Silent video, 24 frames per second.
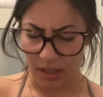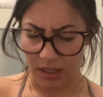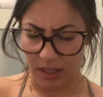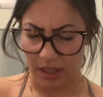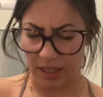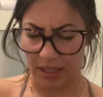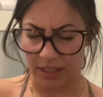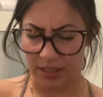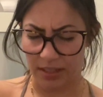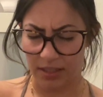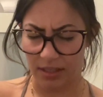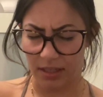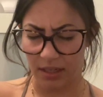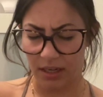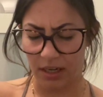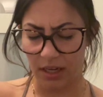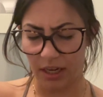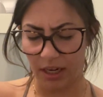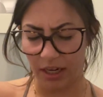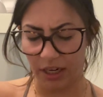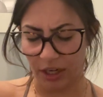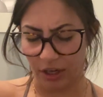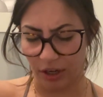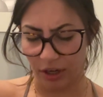It's
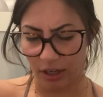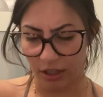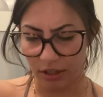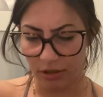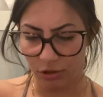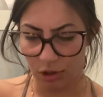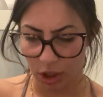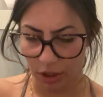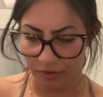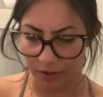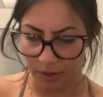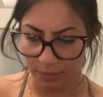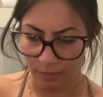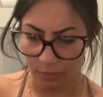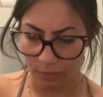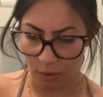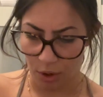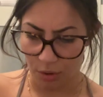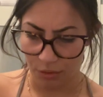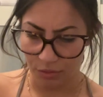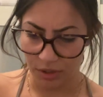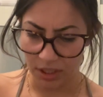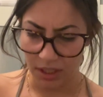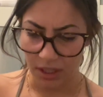near, Grover
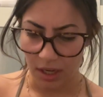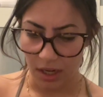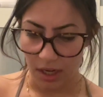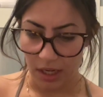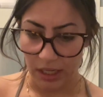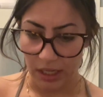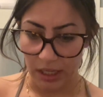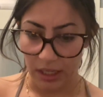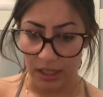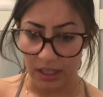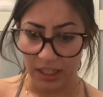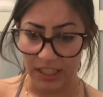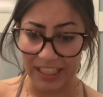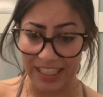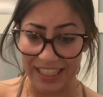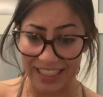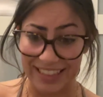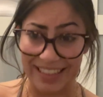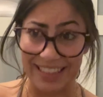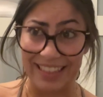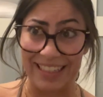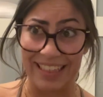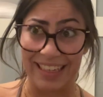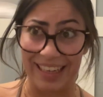moaned.
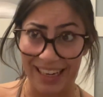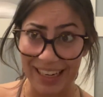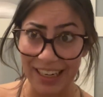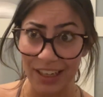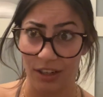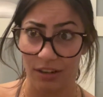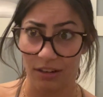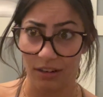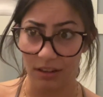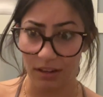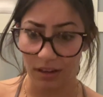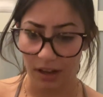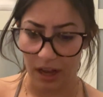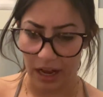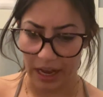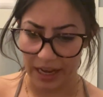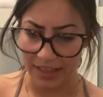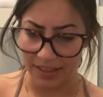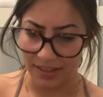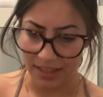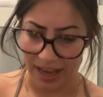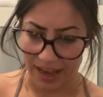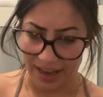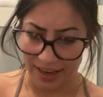It's here, I
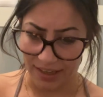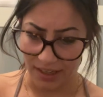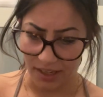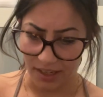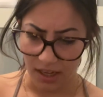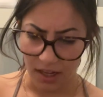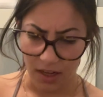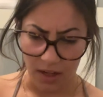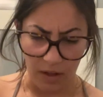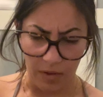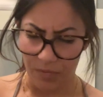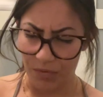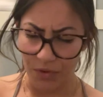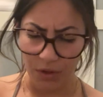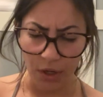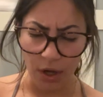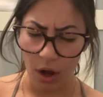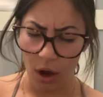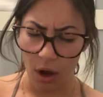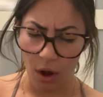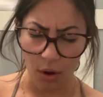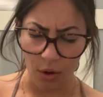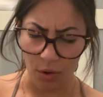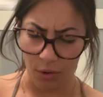said.
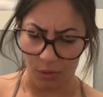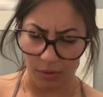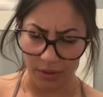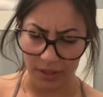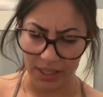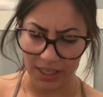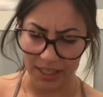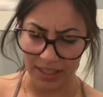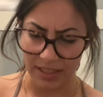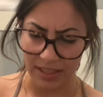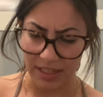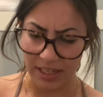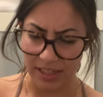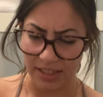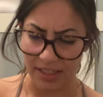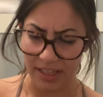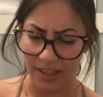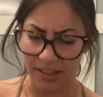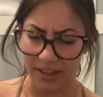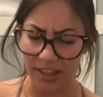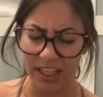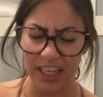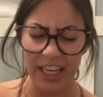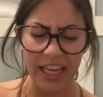No, he
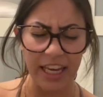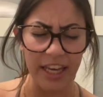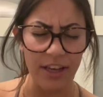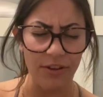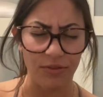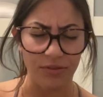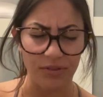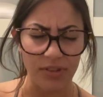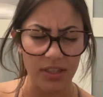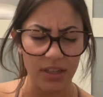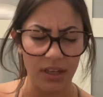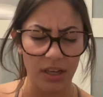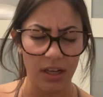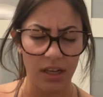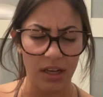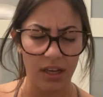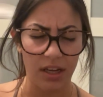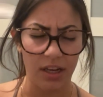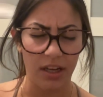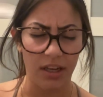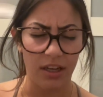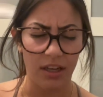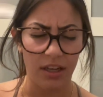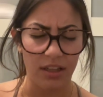insisted. The gift.
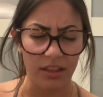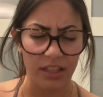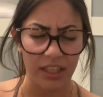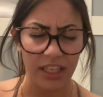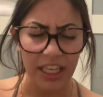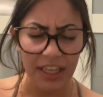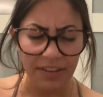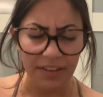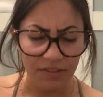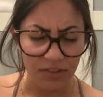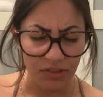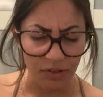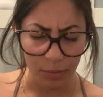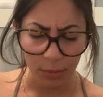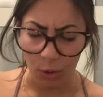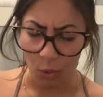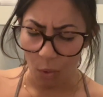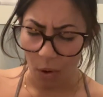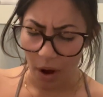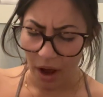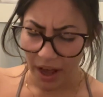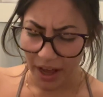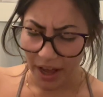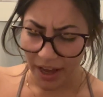The gift from the
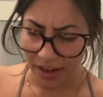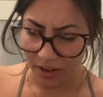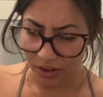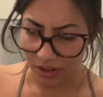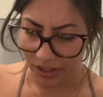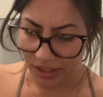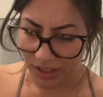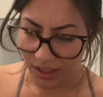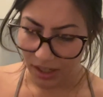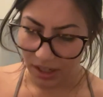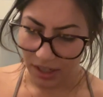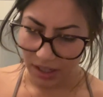wild.